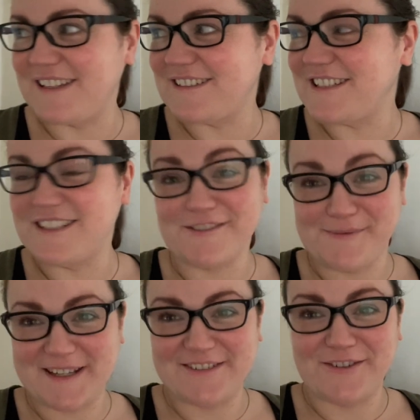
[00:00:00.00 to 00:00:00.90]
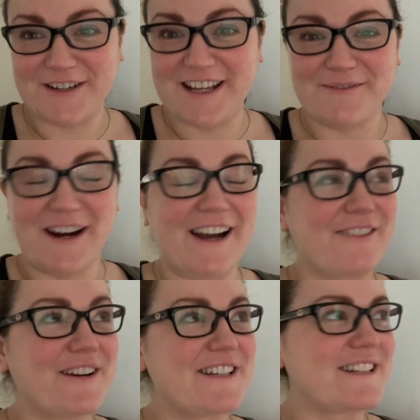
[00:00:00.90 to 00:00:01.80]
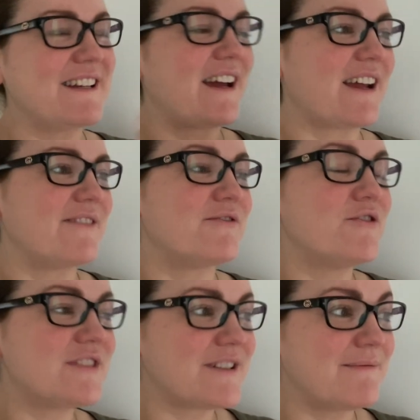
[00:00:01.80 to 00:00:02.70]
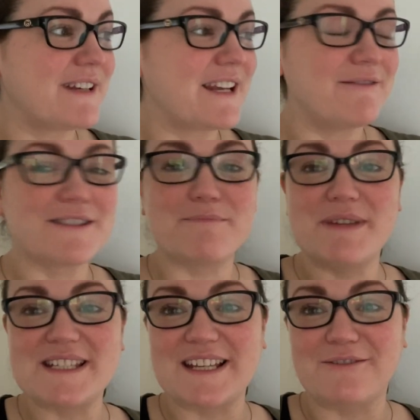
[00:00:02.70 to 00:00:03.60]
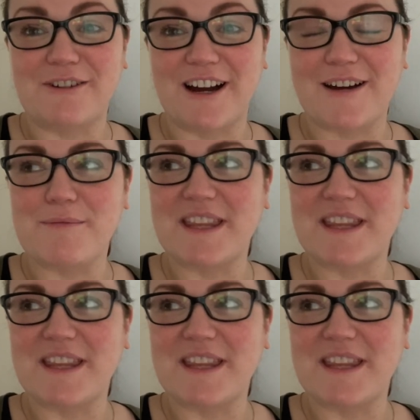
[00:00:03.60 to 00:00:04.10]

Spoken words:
she told me to phone Ingvar, which I phoned him and he was busy at work,